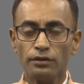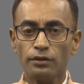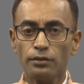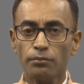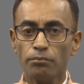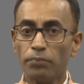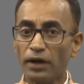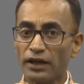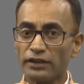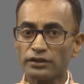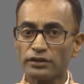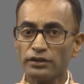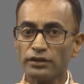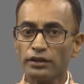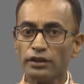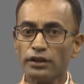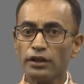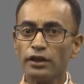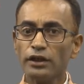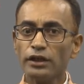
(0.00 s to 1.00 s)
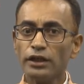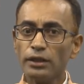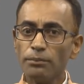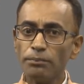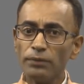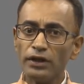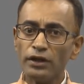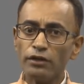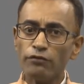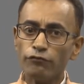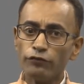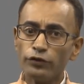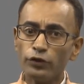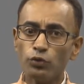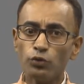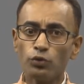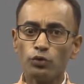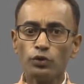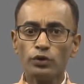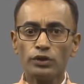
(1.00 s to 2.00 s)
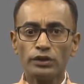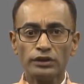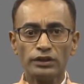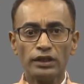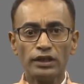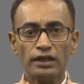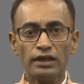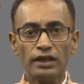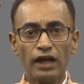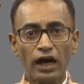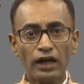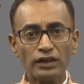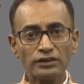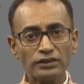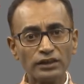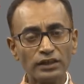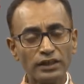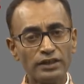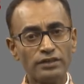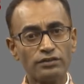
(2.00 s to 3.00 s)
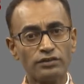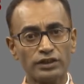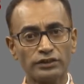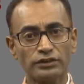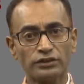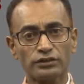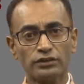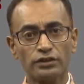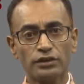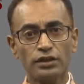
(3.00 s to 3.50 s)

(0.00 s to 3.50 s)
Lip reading: But keeping in view the larger interest,